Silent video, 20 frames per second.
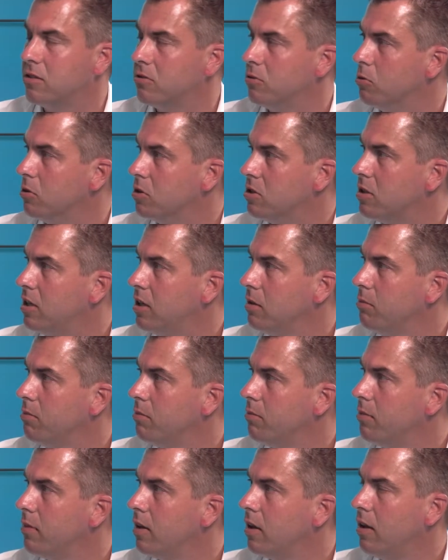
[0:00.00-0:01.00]
accessed all the time.
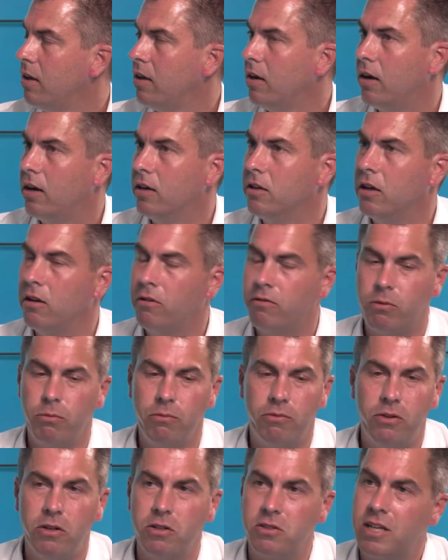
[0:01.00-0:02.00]
I know
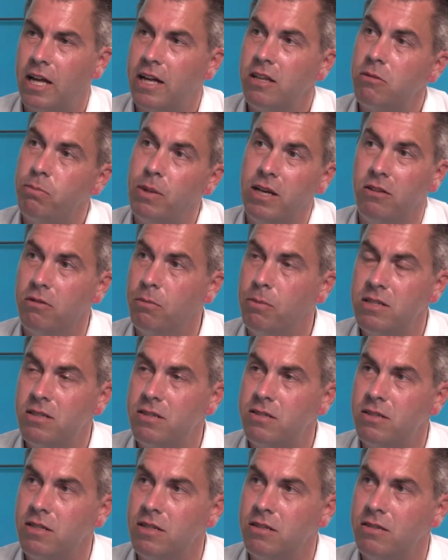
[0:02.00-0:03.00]
from first-hand speaking to
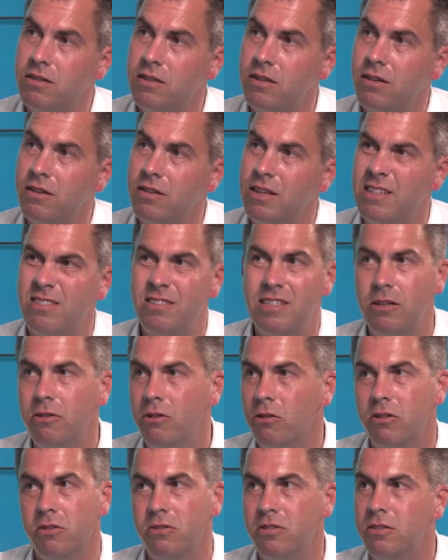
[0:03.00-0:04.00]
businesses, they're still
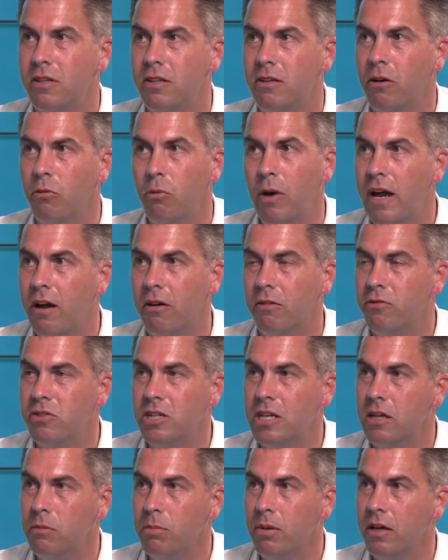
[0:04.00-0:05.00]
not aware of
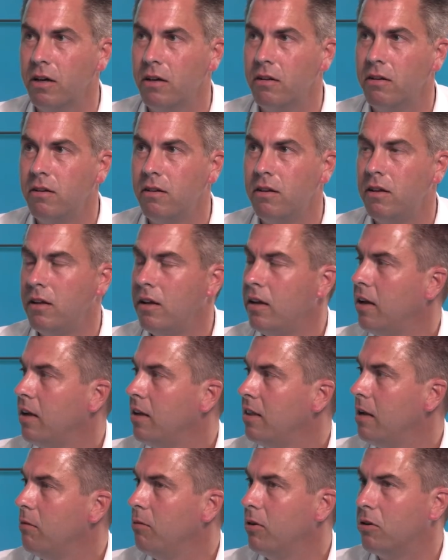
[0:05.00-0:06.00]
GDPR.
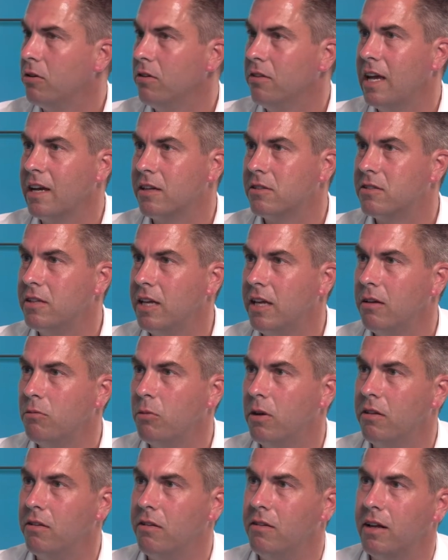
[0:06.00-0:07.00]
Then we've got next year,
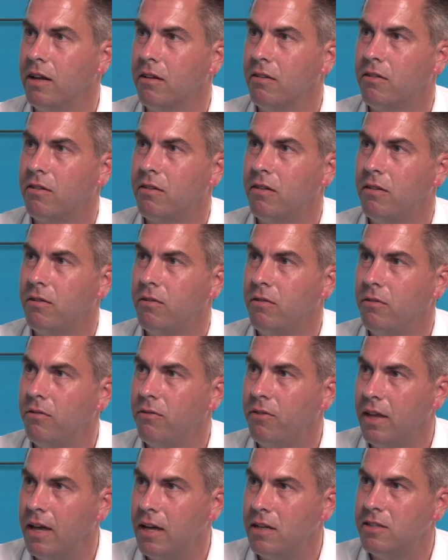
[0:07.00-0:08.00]
whether that's
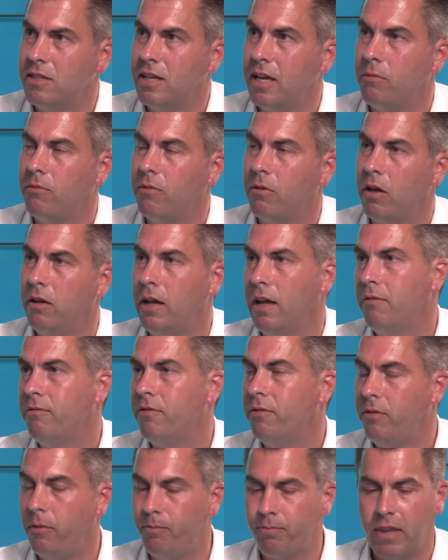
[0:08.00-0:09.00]
VAT,
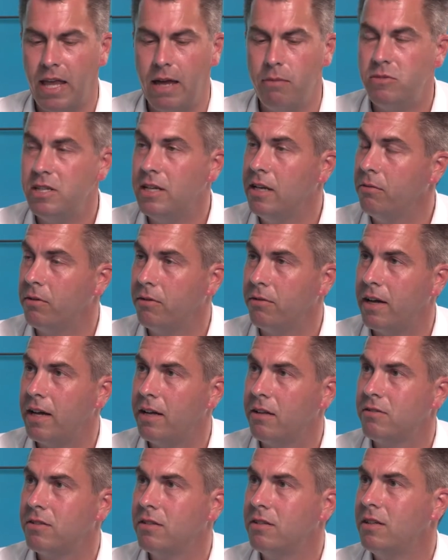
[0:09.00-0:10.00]
MTD for
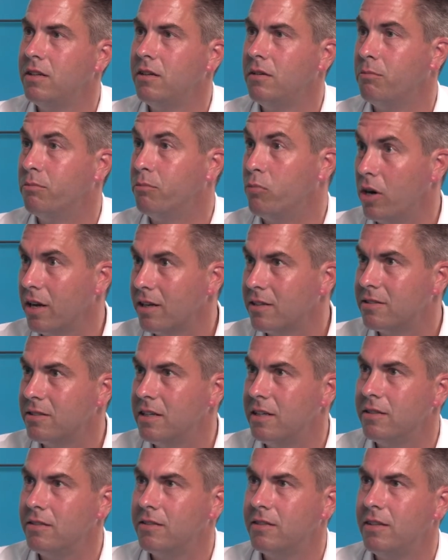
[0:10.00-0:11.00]
VAT,
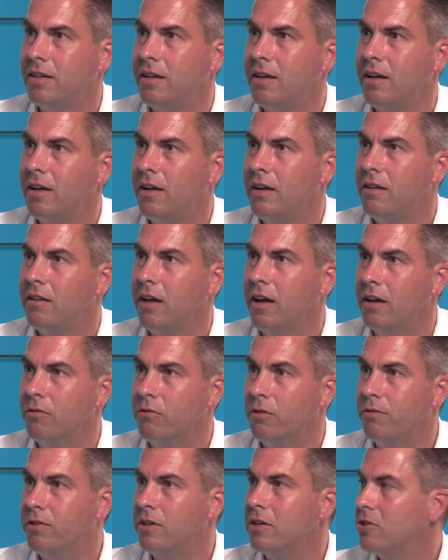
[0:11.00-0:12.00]
Brexit,
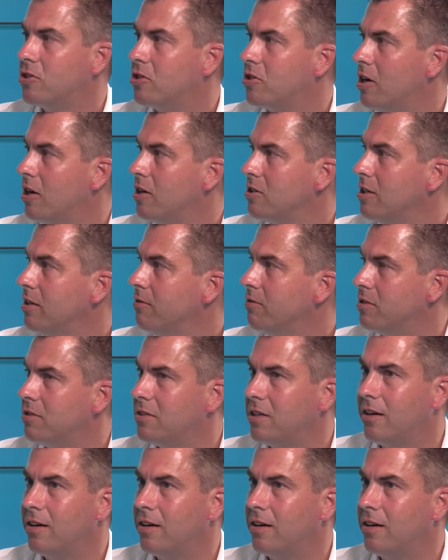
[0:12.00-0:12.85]
reverse charging for